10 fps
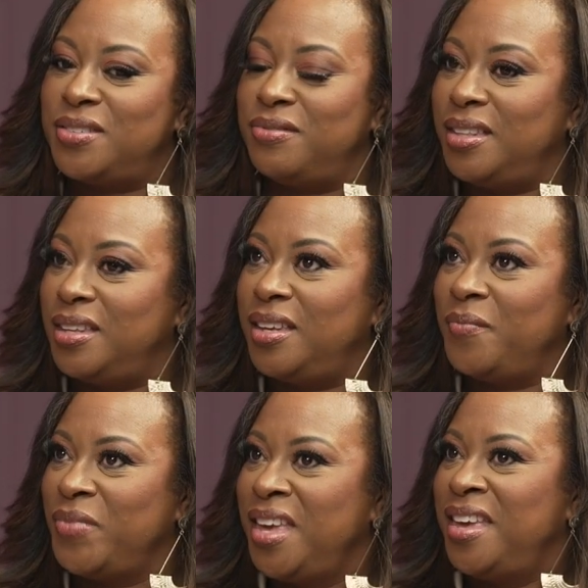
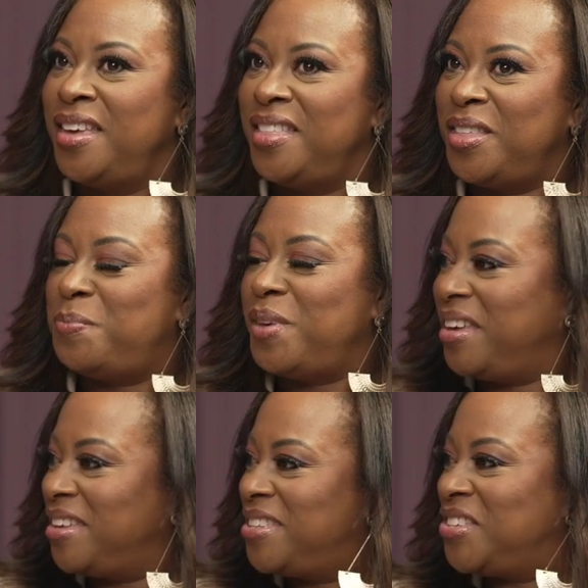really the
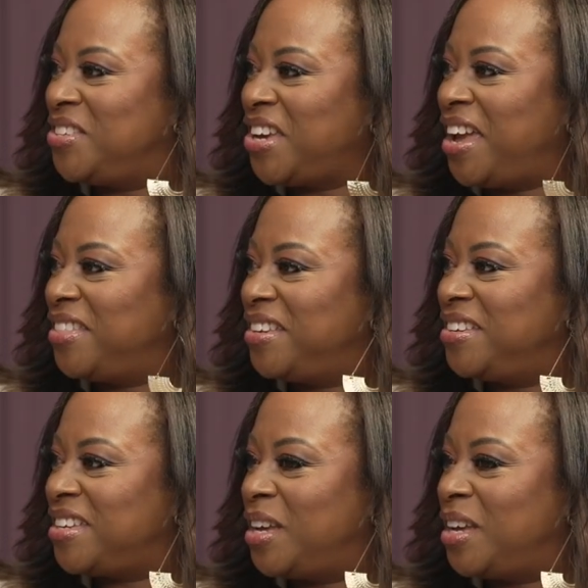biggest challenge.